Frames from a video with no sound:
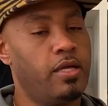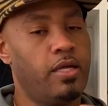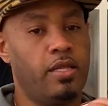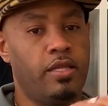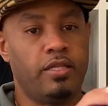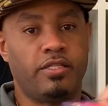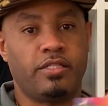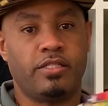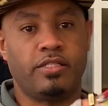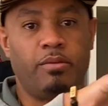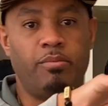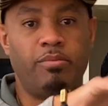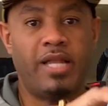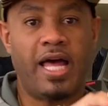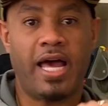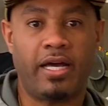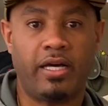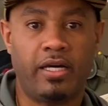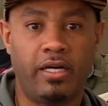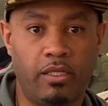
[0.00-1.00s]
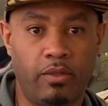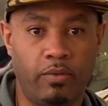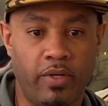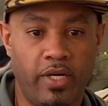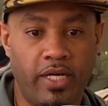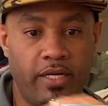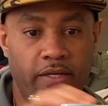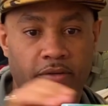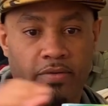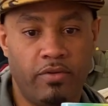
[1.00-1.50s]
This is the black colorway.
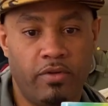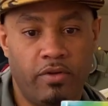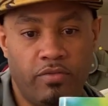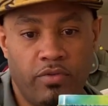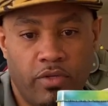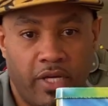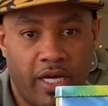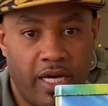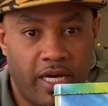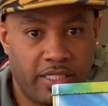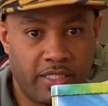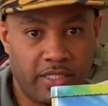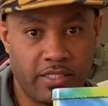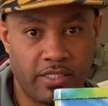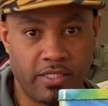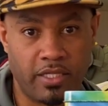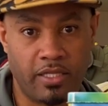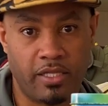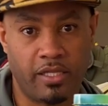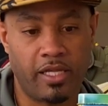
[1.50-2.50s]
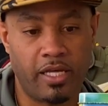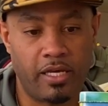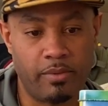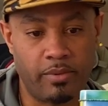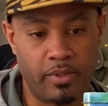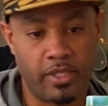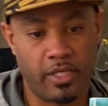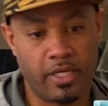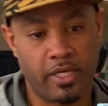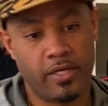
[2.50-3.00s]
I don't know if you guys can see the
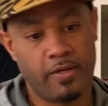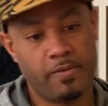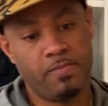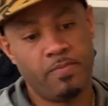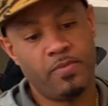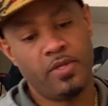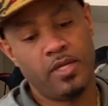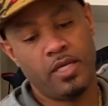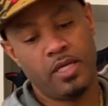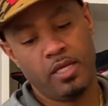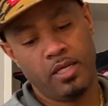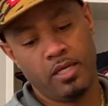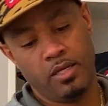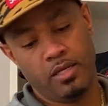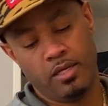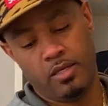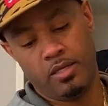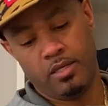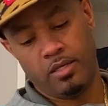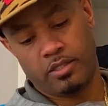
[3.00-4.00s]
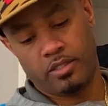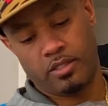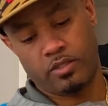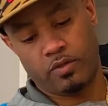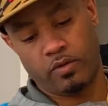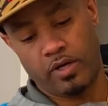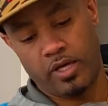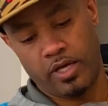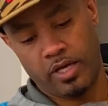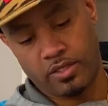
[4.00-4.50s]
label there. Let's
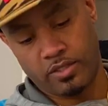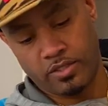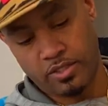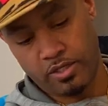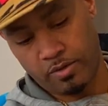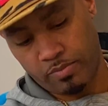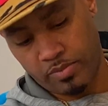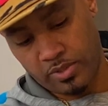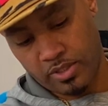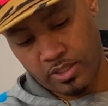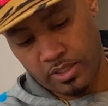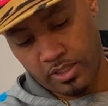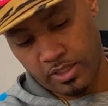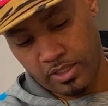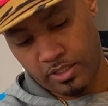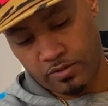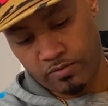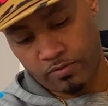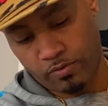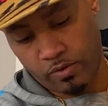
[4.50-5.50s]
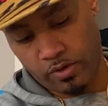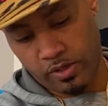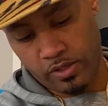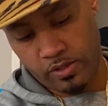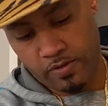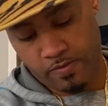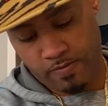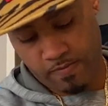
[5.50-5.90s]
go ahead and jump into this for you.